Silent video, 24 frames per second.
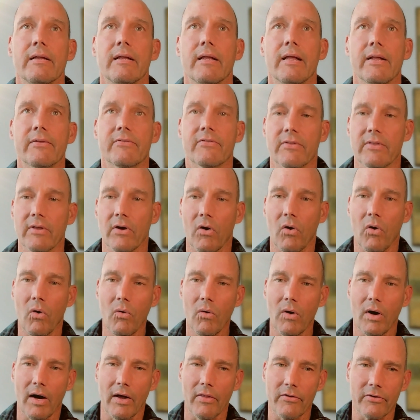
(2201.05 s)
it's the
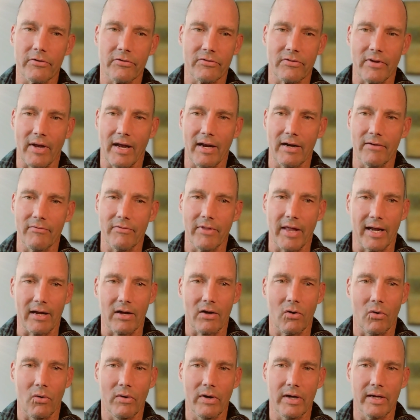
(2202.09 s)
whole other side of that
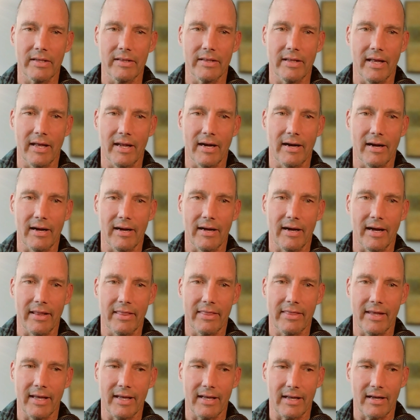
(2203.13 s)
coin that I
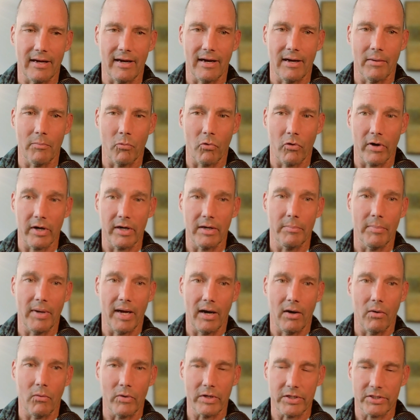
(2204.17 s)
think I'm worried
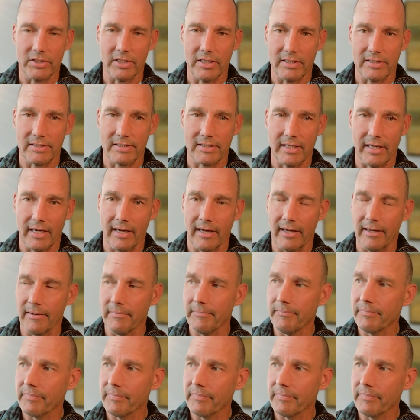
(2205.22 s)
about, which is that